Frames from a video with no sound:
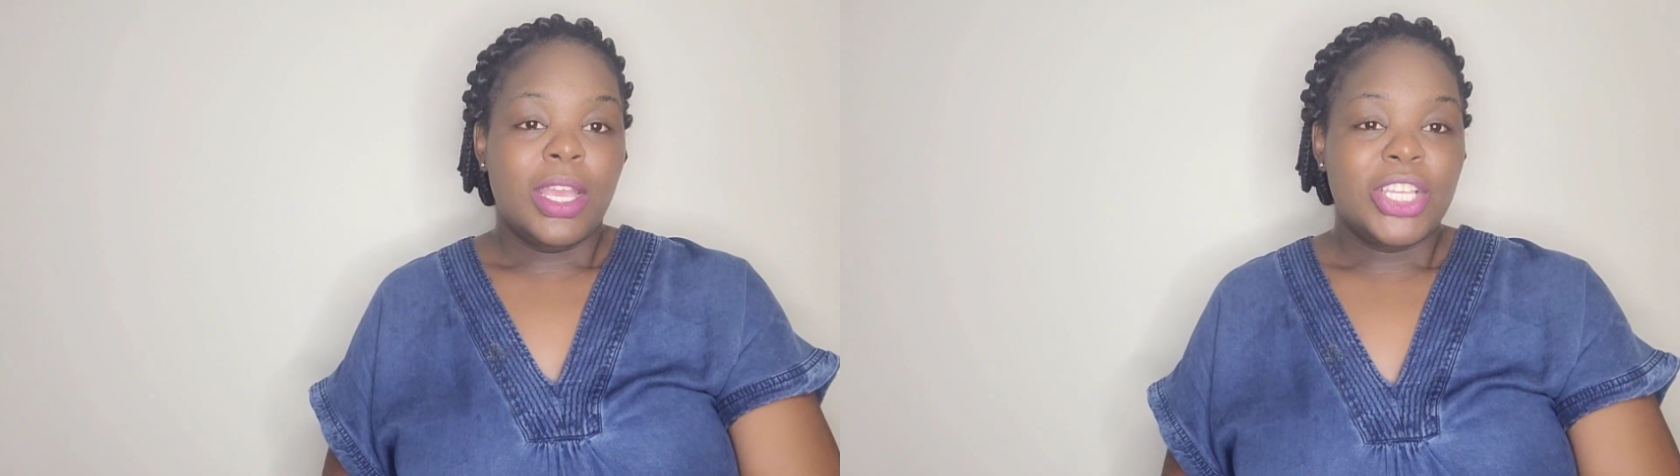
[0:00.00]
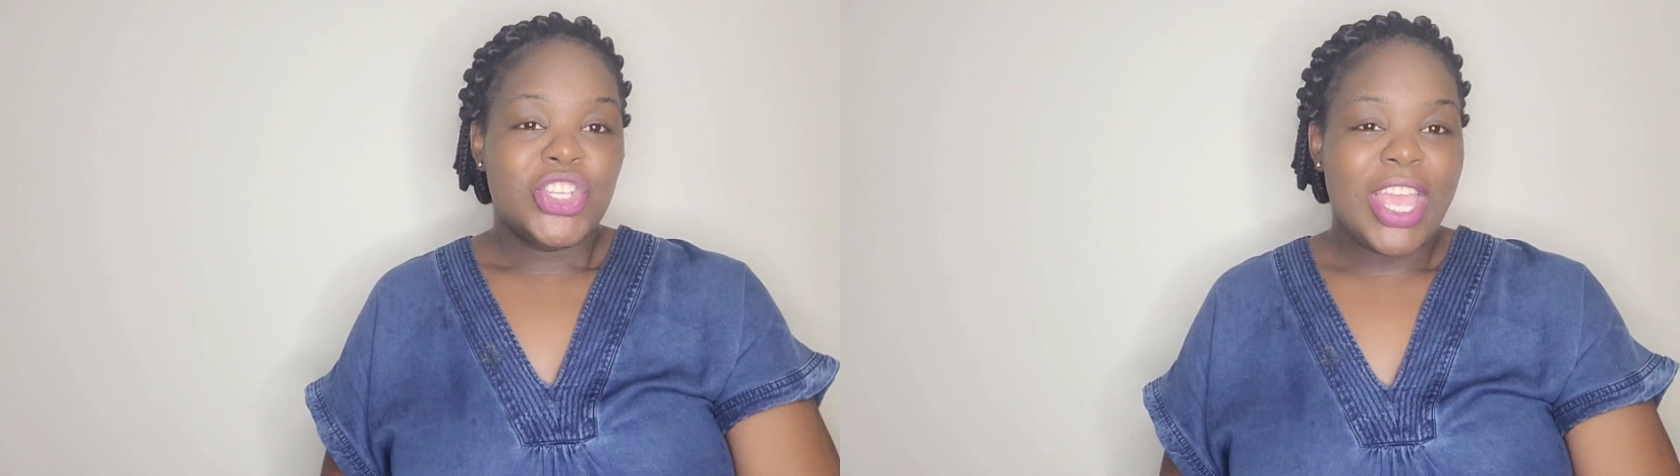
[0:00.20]

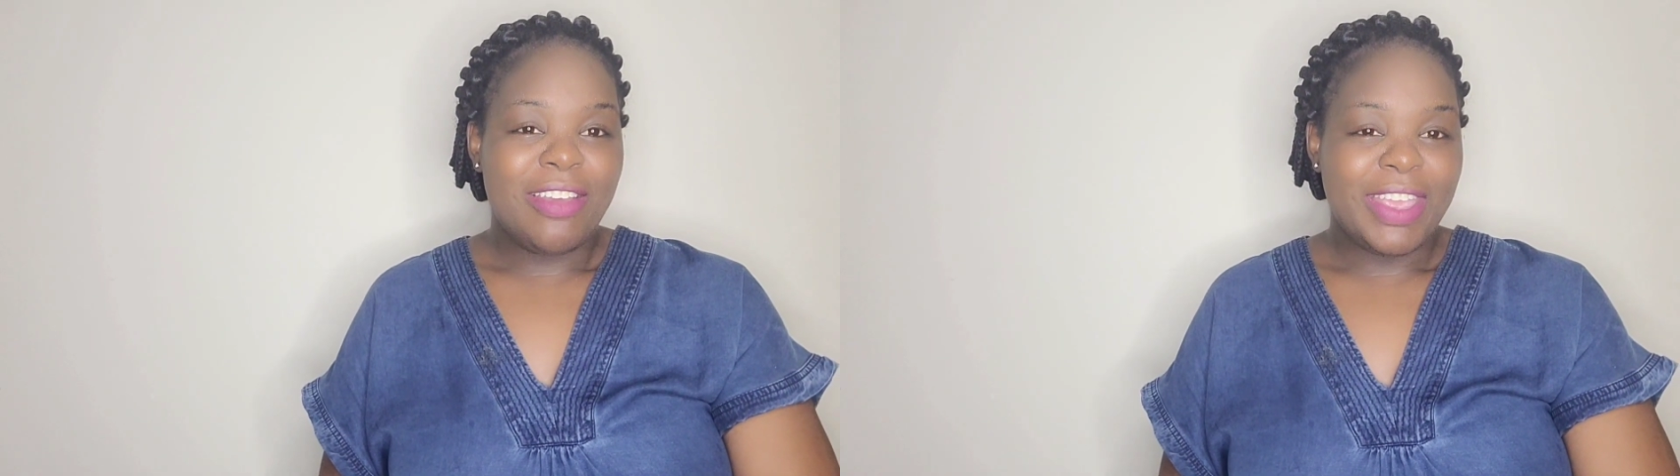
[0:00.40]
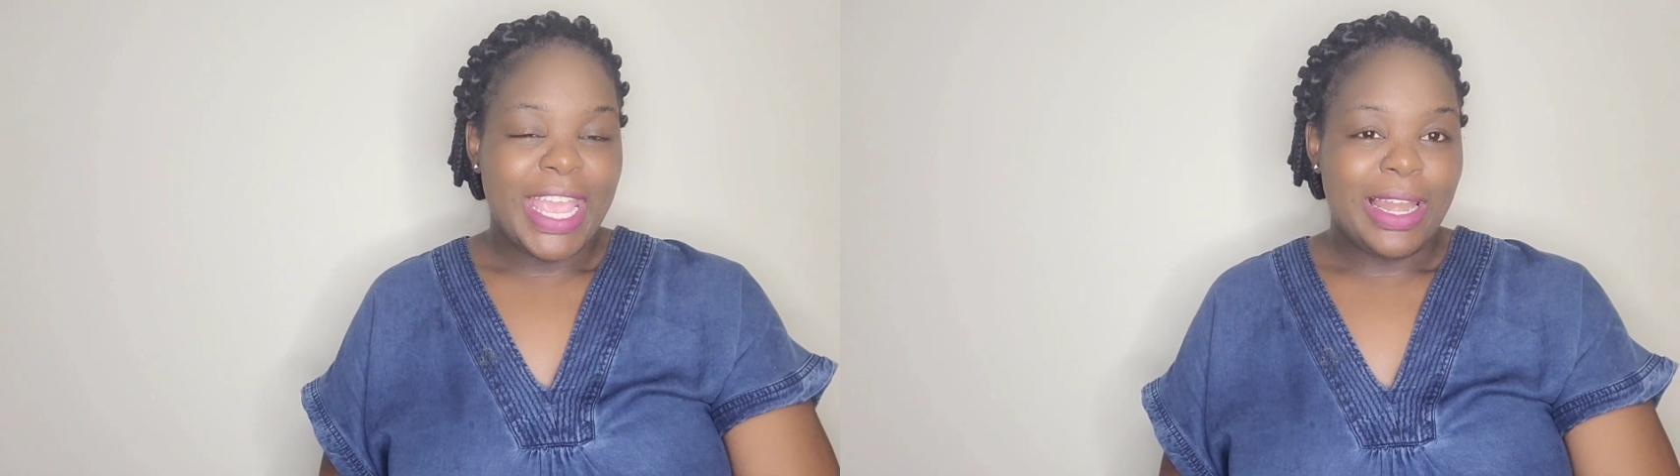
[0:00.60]
Do you have
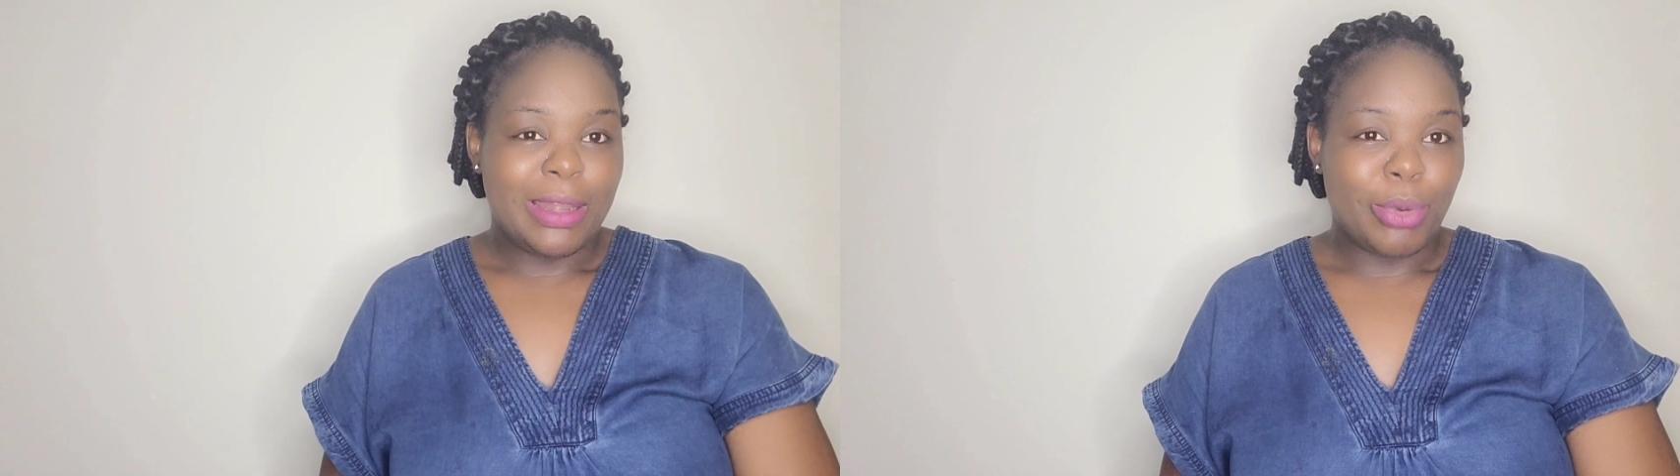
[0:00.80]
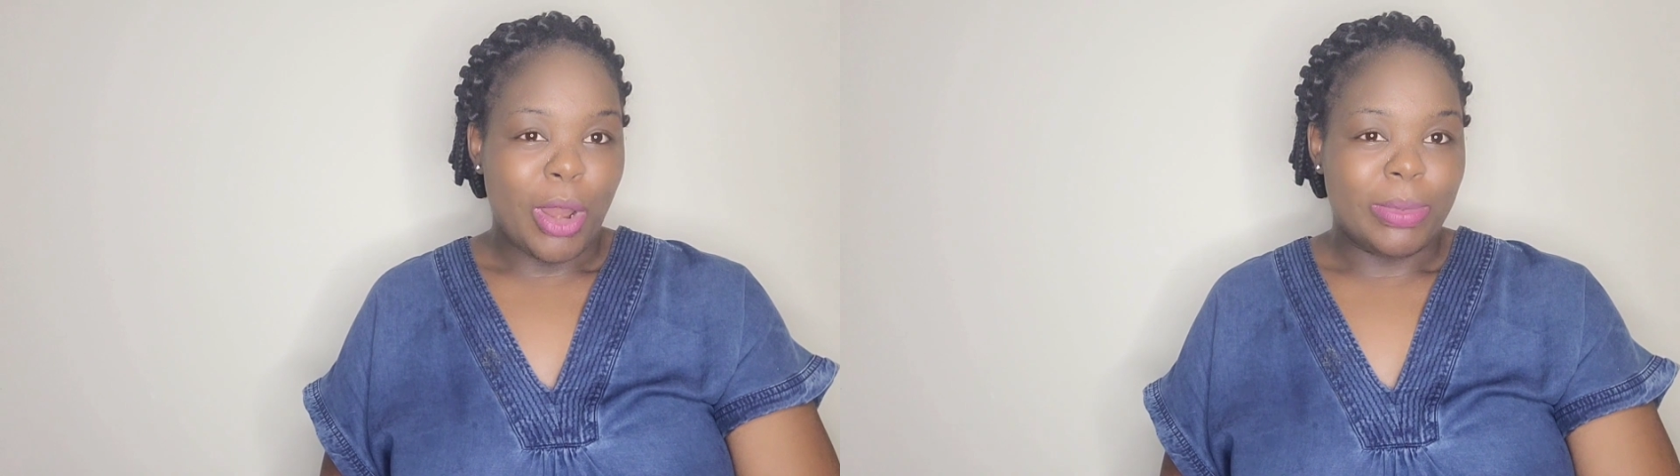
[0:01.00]
a
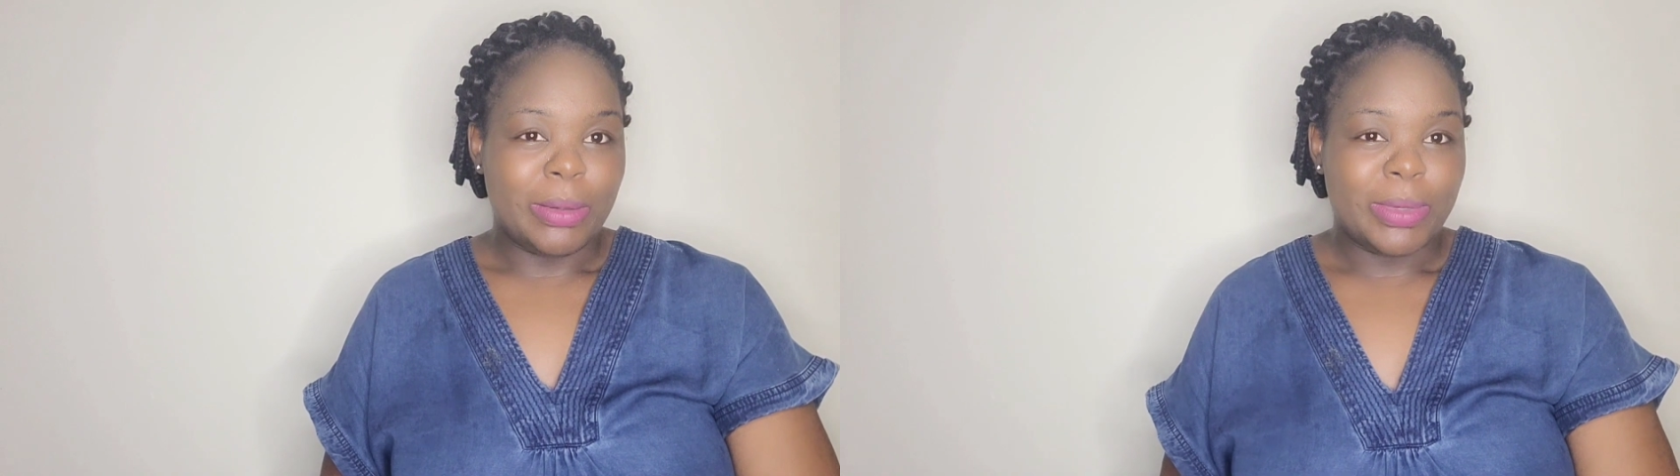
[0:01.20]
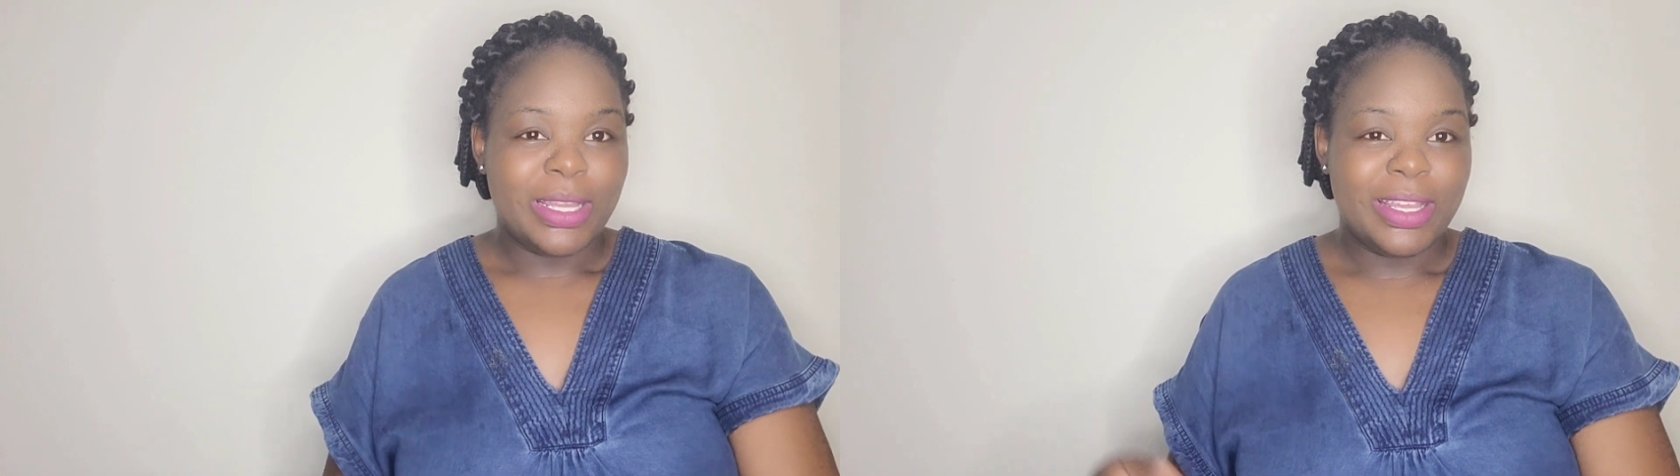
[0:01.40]
hairline problem?